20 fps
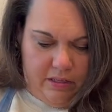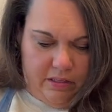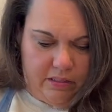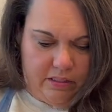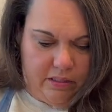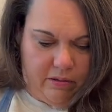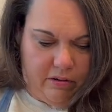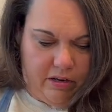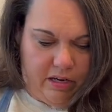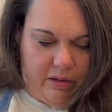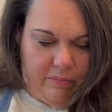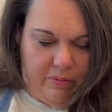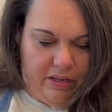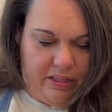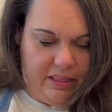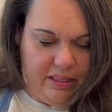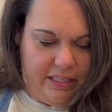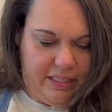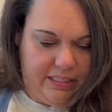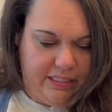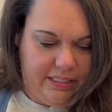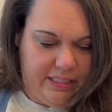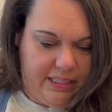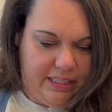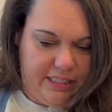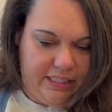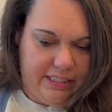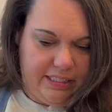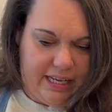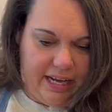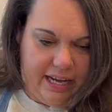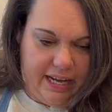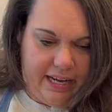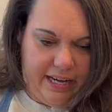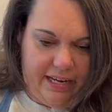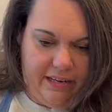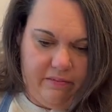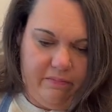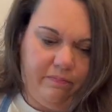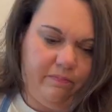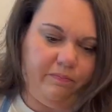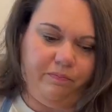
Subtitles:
So we're gonna put this to the side.